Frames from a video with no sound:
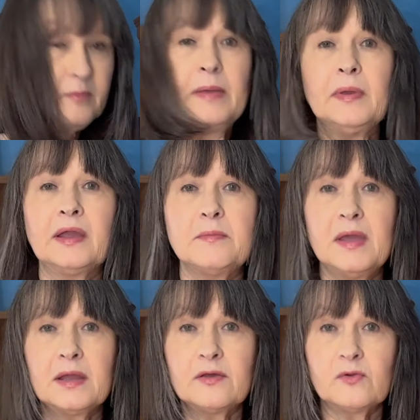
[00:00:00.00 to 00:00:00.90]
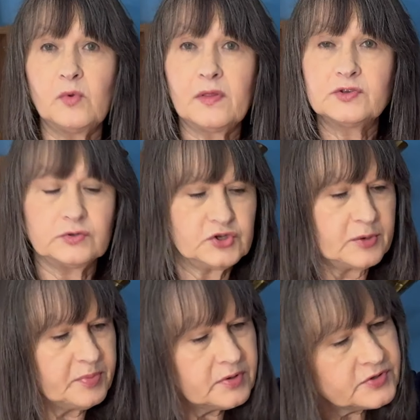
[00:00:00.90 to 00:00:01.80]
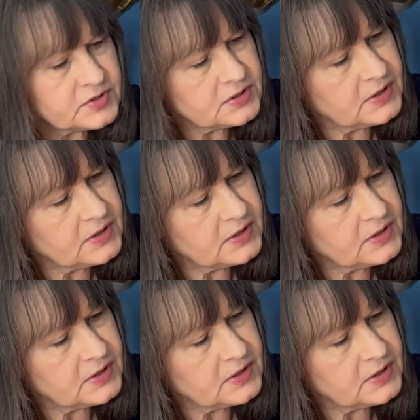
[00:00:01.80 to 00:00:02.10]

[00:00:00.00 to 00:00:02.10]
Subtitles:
Maybe I can make another one of those little jumpers.